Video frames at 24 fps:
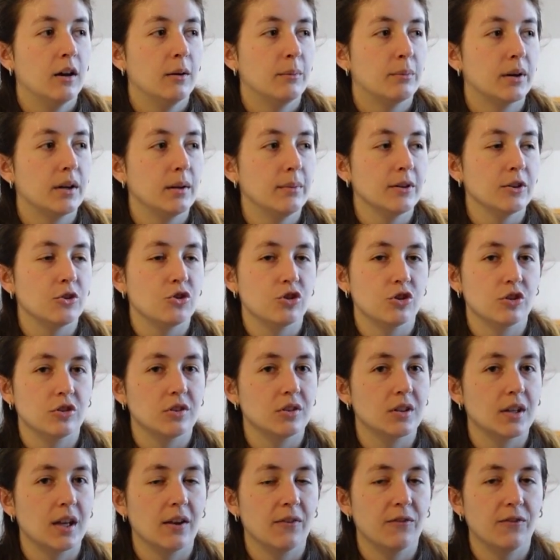pretty much
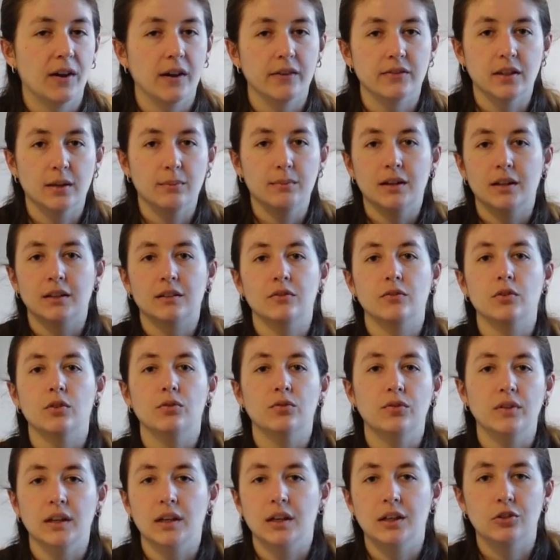5-10 minutes of you
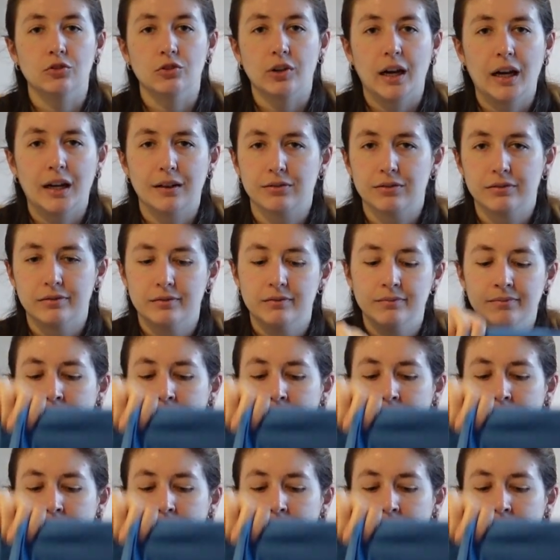feeding a giraffe.